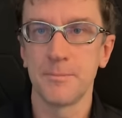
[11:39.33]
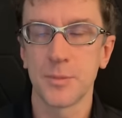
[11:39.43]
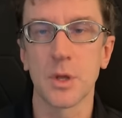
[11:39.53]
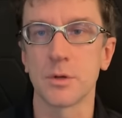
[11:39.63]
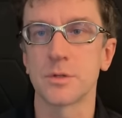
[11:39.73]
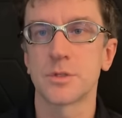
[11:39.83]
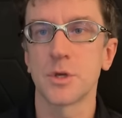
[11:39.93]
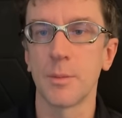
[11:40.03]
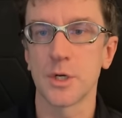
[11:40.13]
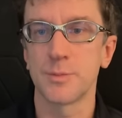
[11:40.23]
You know, there's
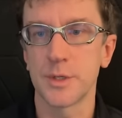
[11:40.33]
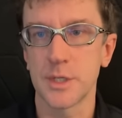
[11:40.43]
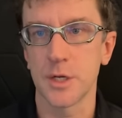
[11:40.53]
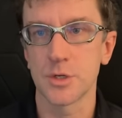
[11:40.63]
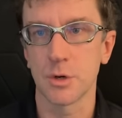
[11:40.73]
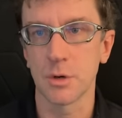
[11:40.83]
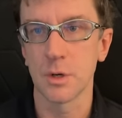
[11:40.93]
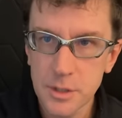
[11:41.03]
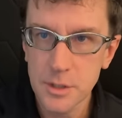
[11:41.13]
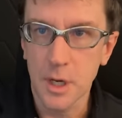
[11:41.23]
so much potential
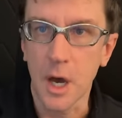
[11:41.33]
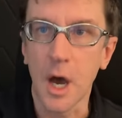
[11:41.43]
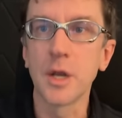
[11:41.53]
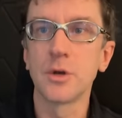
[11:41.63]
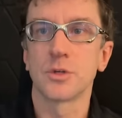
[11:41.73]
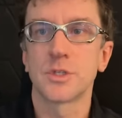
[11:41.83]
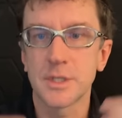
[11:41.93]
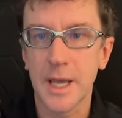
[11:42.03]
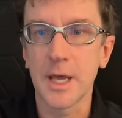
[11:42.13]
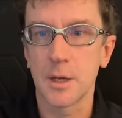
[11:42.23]
to
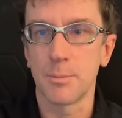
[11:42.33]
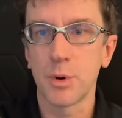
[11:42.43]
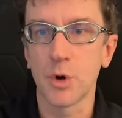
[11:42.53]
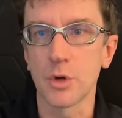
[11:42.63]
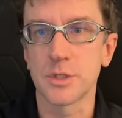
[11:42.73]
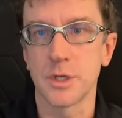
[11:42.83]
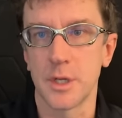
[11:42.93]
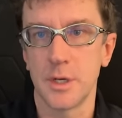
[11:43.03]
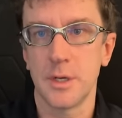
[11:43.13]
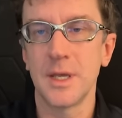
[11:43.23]
understand a
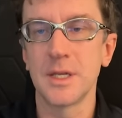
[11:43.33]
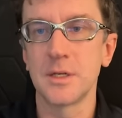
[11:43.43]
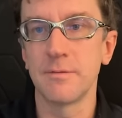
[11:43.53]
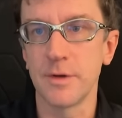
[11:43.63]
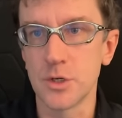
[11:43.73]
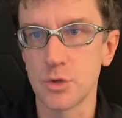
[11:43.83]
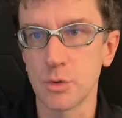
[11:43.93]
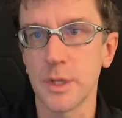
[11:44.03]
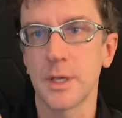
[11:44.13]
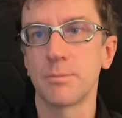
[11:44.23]
person
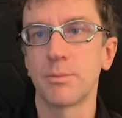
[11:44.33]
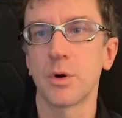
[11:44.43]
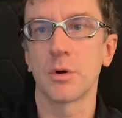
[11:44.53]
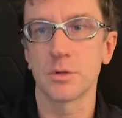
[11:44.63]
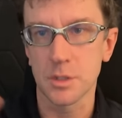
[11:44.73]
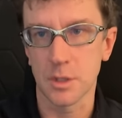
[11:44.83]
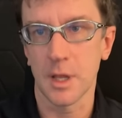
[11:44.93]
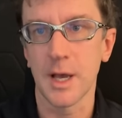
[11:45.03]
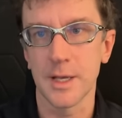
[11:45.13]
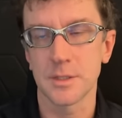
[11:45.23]
individually and
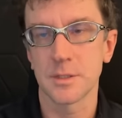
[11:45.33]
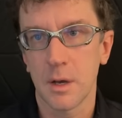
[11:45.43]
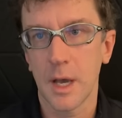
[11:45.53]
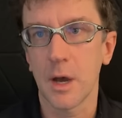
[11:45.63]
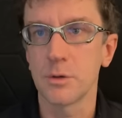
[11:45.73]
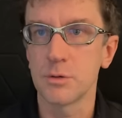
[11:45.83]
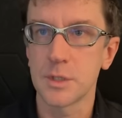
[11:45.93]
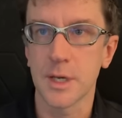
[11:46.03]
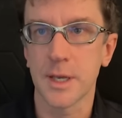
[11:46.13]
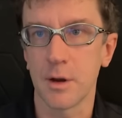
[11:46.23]
personalize how you
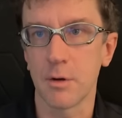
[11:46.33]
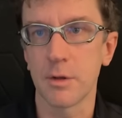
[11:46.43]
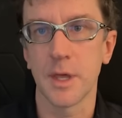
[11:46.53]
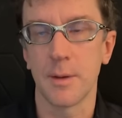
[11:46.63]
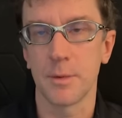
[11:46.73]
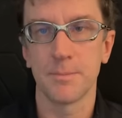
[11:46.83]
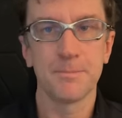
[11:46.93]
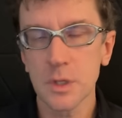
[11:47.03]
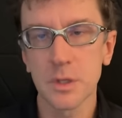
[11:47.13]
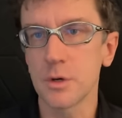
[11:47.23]
take care of them and
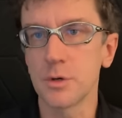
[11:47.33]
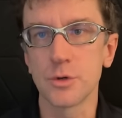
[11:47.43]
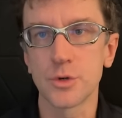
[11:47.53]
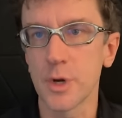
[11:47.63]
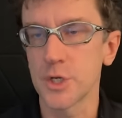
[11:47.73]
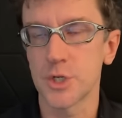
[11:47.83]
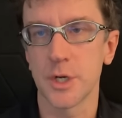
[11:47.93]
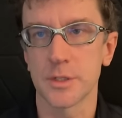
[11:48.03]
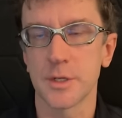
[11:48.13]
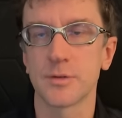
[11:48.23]
their nutrition
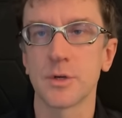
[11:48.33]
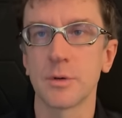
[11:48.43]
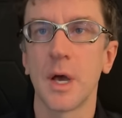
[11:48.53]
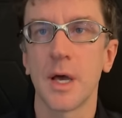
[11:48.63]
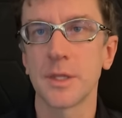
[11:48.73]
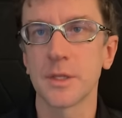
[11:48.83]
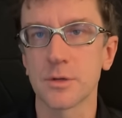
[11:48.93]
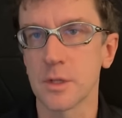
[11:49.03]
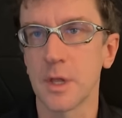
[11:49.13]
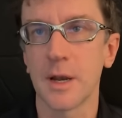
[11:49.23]
and stuff. So I think
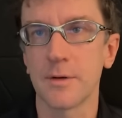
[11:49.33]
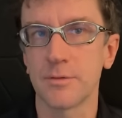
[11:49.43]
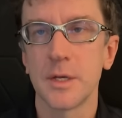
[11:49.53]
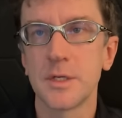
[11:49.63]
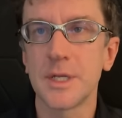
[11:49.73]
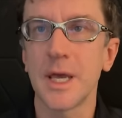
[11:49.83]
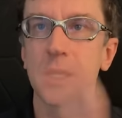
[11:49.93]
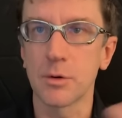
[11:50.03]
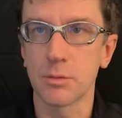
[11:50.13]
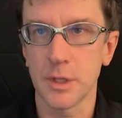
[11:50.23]
there's a lot of
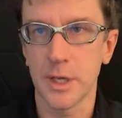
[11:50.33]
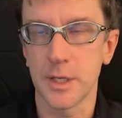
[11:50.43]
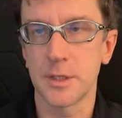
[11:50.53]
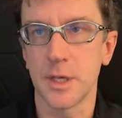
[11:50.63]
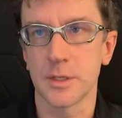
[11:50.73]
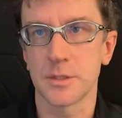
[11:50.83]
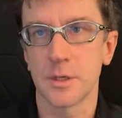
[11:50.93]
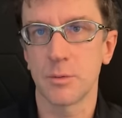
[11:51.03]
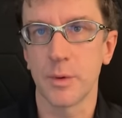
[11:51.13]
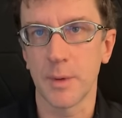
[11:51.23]
data related things
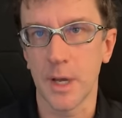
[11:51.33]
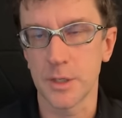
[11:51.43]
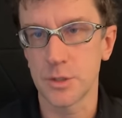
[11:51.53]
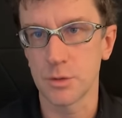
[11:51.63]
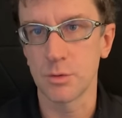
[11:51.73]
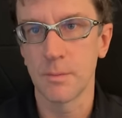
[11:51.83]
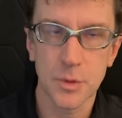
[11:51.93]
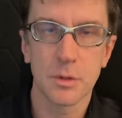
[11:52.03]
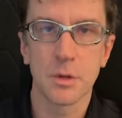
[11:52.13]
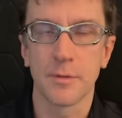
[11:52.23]
that we might do.
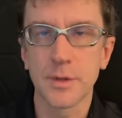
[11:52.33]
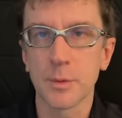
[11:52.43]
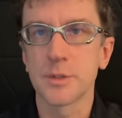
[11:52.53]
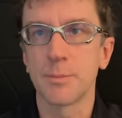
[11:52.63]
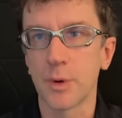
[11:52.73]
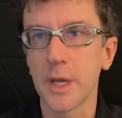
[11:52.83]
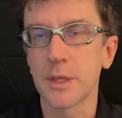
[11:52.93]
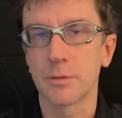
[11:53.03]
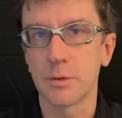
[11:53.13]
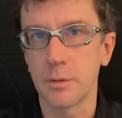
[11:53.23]
You know, if there was a
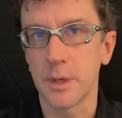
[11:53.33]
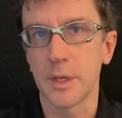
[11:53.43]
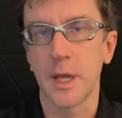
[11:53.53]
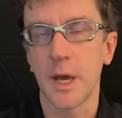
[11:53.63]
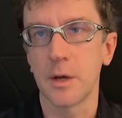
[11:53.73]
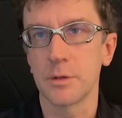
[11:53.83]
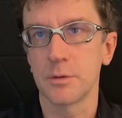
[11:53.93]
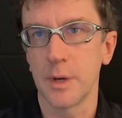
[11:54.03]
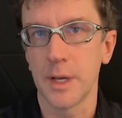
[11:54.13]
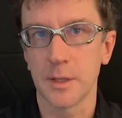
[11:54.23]
breakthrough in how
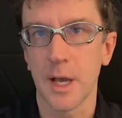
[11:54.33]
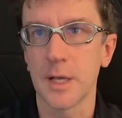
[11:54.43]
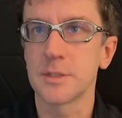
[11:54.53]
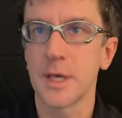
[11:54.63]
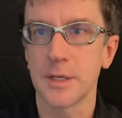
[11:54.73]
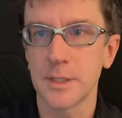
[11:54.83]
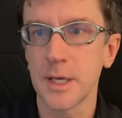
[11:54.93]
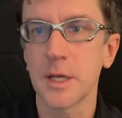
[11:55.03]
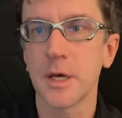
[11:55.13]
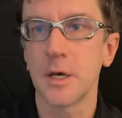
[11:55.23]
you analyze that
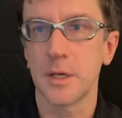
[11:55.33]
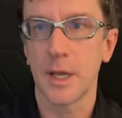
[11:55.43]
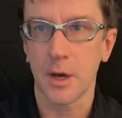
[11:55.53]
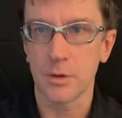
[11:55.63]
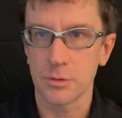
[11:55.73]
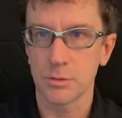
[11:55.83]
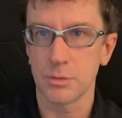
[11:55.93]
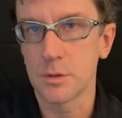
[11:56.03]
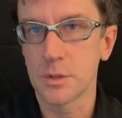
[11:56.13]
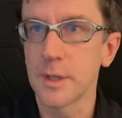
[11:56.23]
data and how
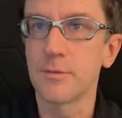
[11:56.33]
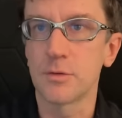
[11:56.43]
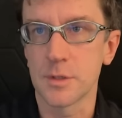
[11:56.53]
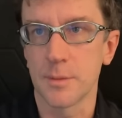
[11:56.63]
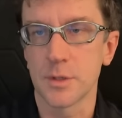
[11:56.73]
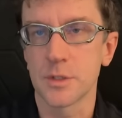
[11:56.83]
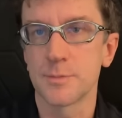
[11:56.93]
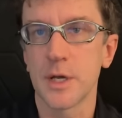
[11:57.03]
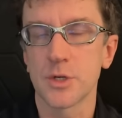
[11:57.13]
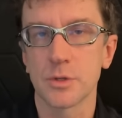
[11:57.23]
you deliver something
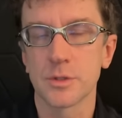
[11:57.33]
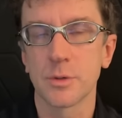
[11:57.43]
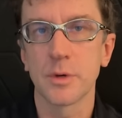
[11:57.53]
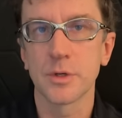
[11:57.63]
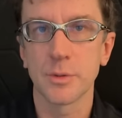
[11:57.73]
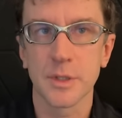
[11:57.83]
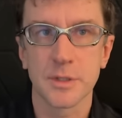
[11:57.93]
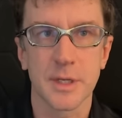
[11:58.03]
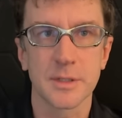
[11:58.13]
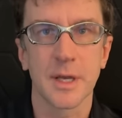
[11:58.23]
special. So we're doing
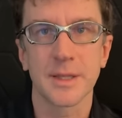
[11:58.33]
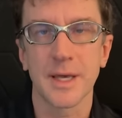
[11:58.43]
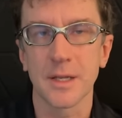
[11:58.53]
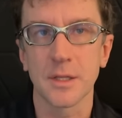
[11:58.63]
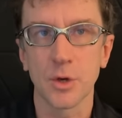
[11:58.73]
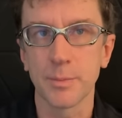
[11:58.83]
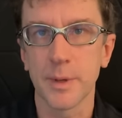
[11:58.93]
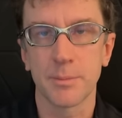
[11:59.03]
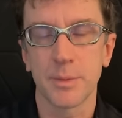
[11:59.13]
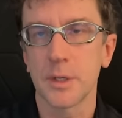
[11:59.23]
things like that a little
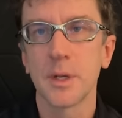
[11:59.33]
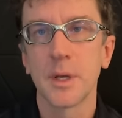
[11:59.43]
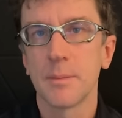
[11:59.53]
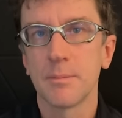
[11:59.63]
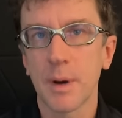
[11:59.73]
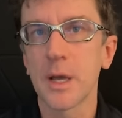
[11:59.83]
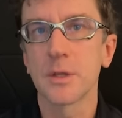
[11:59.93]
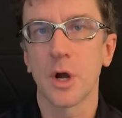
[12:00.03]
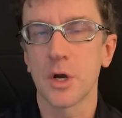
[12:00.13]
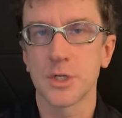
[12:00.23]
bit, but by and
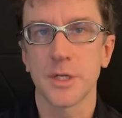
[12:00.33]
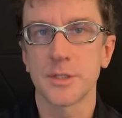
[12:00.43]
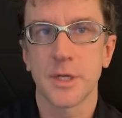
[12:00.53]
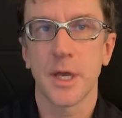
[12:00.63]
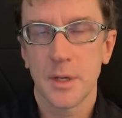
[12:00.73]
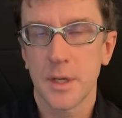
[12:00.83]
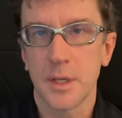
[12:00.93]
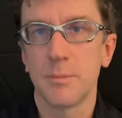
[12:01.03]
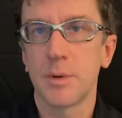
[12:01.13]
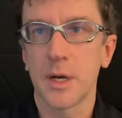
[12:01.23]
large, I'd say
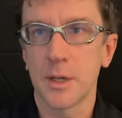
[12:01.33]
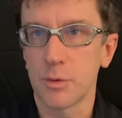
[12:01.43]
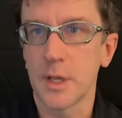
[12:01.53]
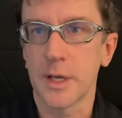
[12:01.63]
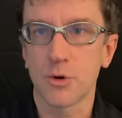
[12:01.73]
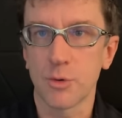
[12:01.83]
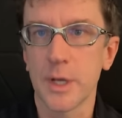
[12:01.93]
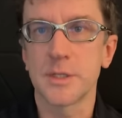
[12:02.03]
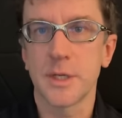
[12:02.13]
anybody with like crazy